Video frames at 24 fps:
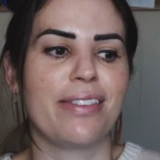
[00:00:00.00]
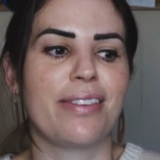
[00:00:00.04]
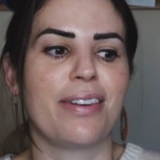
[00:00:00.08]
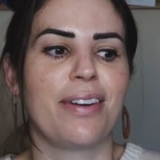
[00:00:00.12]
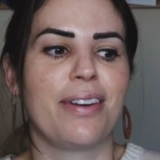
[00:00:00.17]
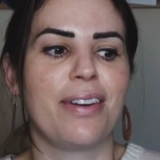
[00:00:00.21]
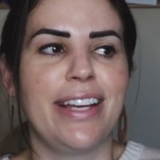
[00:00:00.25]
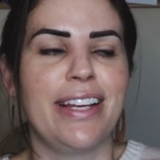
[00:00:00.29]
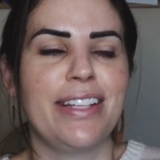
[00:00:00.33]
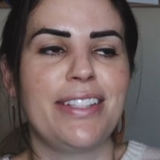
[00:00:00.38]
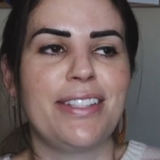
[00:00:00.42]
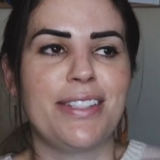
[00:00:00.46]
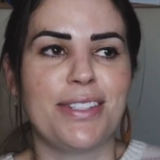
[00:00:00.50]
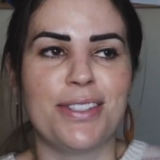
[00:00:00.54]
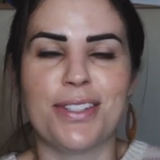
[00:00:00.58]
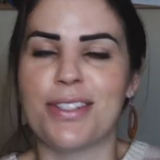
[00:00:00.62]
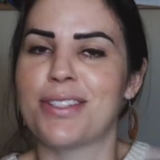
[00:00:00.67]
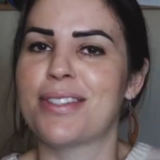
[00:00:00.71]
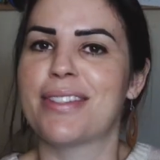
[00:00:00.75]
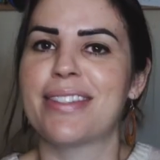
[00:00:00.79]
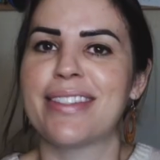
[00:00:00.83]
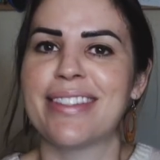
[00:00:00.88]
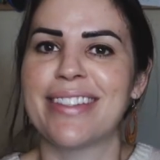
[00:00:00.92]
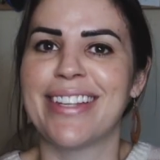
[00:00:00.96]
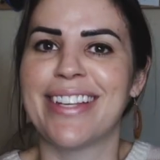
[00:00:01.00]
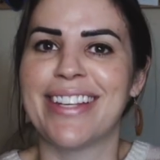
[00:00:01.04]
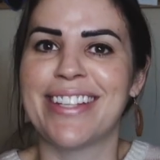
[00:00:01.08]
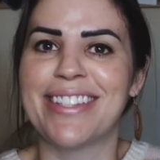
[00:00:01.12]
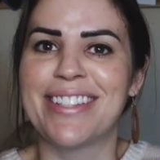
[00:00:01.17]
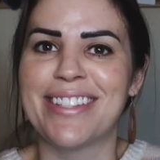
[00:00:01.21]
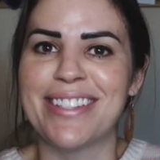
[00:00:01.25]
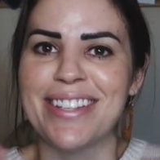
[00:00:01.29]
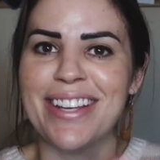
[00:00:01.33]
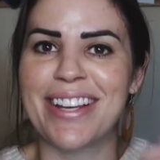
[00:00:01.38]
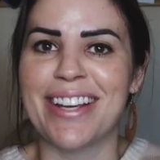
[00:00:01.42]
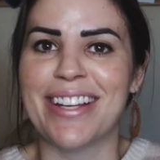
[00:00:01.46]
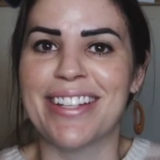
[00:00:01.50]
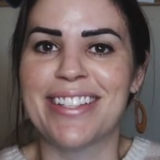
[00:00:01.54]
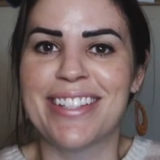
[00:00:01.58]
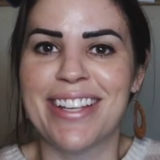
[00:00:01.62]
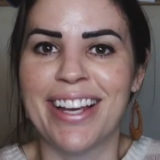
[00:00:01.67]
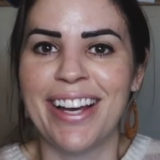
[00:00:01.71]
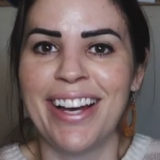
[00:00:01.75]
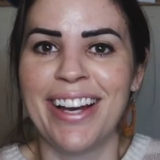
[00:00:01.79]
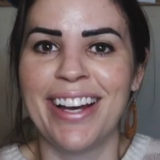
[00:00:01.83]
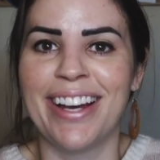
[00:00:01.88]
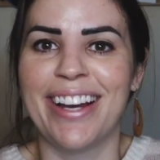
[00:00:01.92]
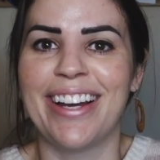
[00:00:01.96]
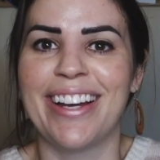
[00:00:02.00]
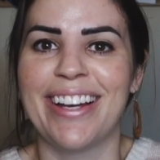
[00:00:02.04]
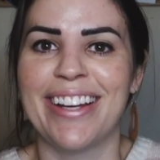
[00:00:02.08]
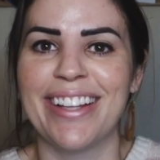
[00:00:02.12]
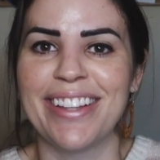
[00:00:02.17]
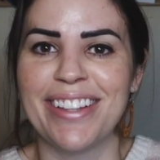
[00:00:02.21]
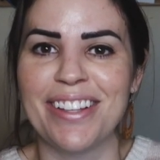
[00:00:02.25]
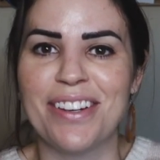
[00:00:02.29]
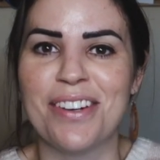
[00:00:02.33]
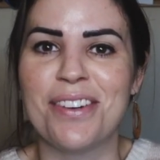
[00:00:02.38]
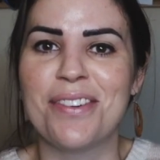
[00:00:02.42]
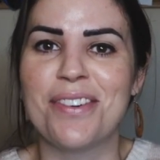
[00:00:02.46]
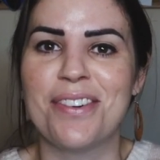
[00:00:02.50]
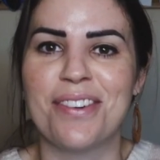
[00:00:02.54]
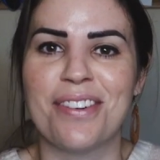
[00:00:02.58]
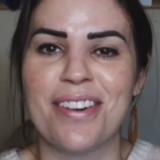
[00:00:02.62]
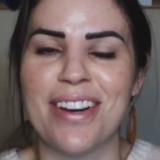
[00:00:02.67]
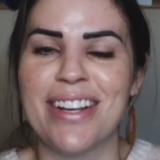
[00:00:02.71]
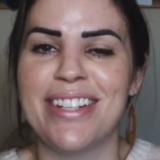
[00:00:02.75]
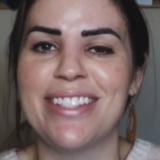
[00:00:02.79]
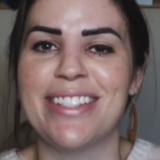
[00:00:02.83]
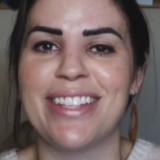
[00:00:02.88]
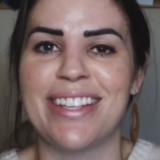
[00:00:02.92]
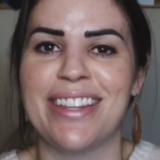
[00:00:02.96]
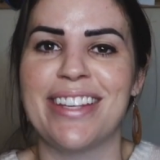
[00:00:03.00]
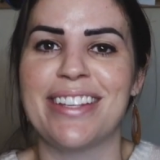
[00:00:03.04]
So it's just, it's it's a little crazy.